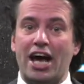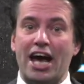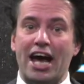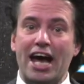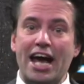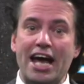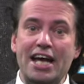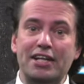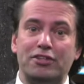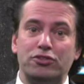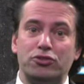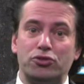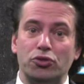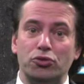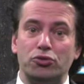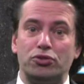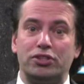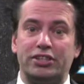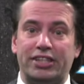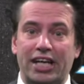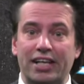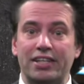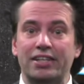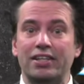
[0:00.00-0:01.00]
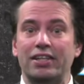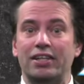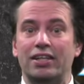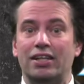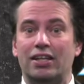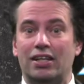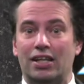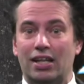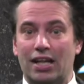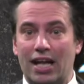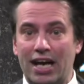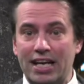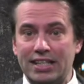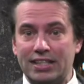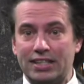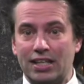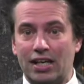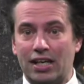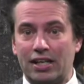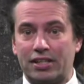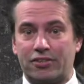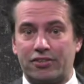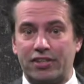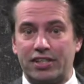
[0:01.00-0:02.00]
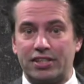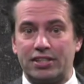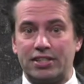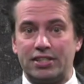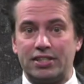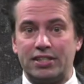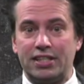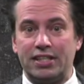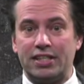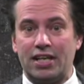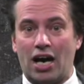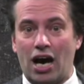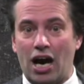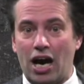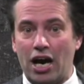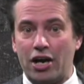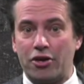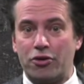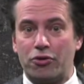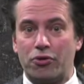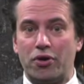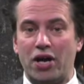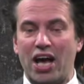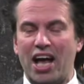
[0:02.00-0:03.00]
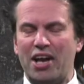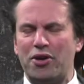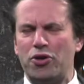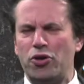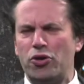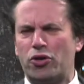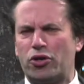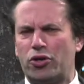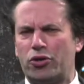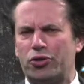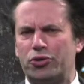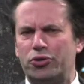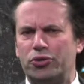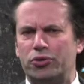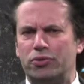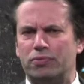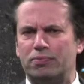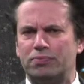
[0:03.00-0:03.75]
8 to 10 less electricity than hydro and nuclear do.